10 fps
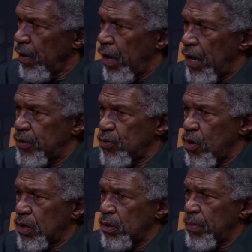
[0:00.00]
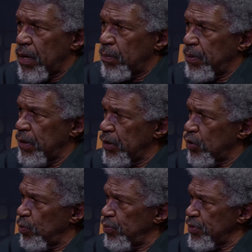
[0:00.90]
and talking about a
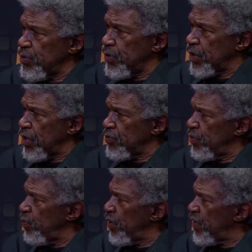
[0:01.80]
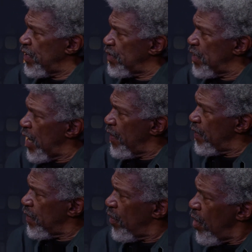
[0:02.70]
political prisoner in a country where they deny
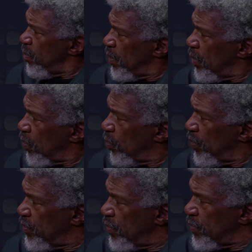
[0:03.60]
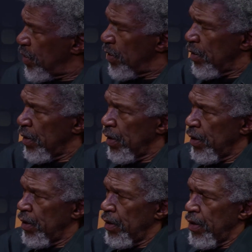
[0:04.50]
that they are political prisoners.
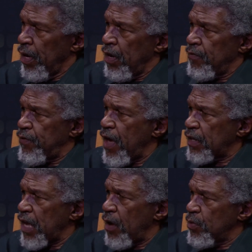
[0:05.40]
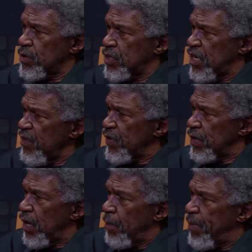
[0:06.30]
In fact, I was given
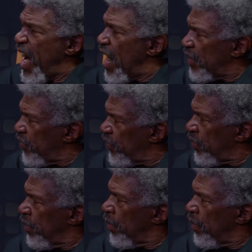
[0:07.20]
a box